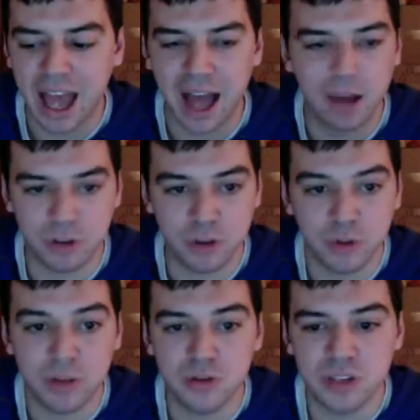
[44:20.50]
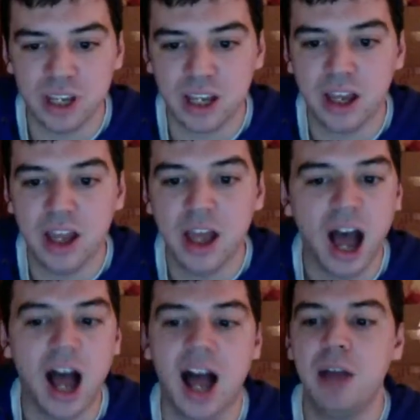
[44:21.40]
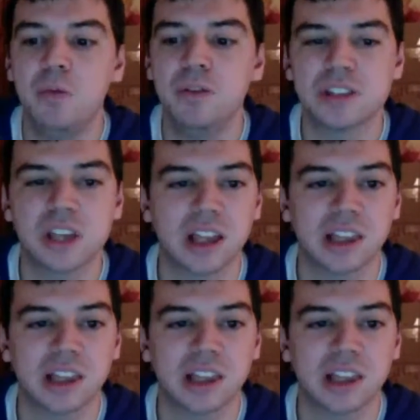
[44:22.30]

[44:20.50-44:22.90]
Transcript: doing music, I was